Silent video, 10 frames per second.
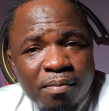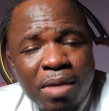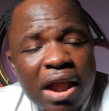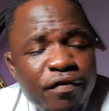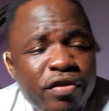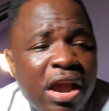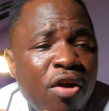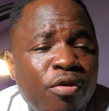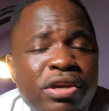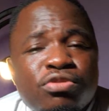But if we
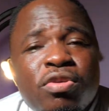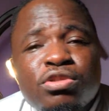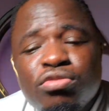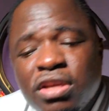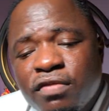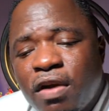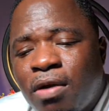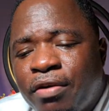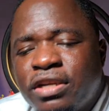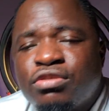are always going to give
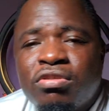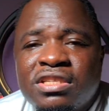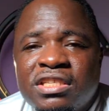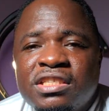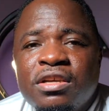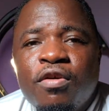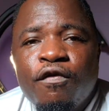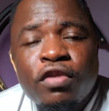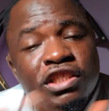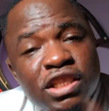our resources
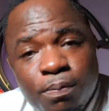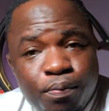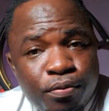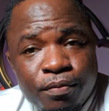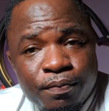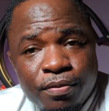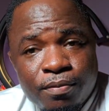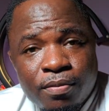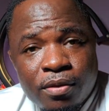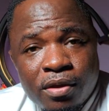for cheap,
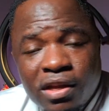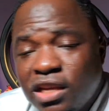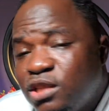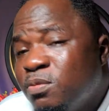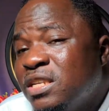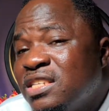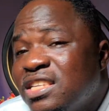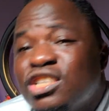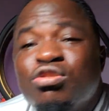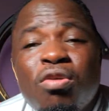it
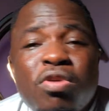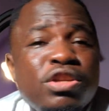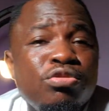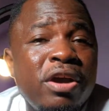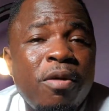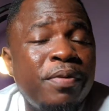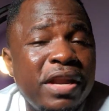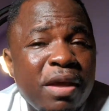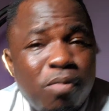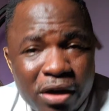means it's not going to help
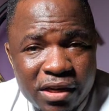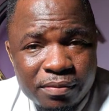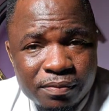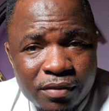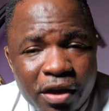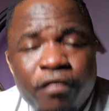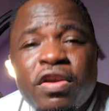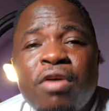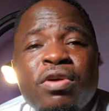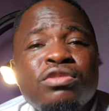anybody. If
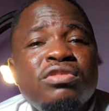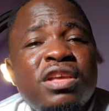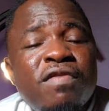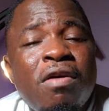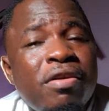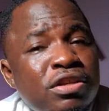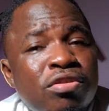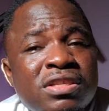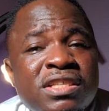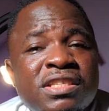we are going to give our
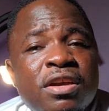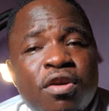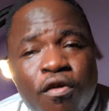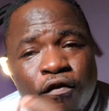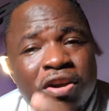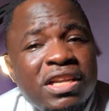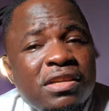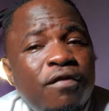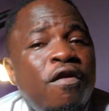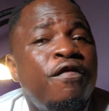resources for
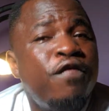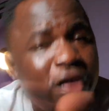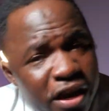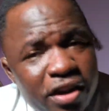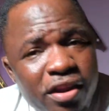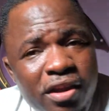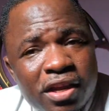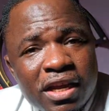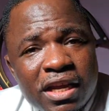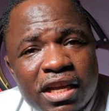free,
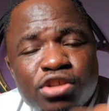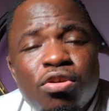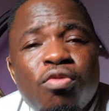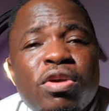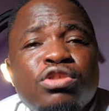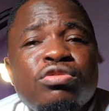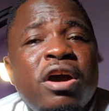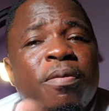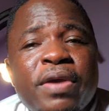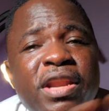it's not going to
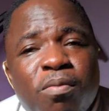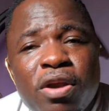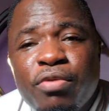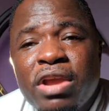help anybody.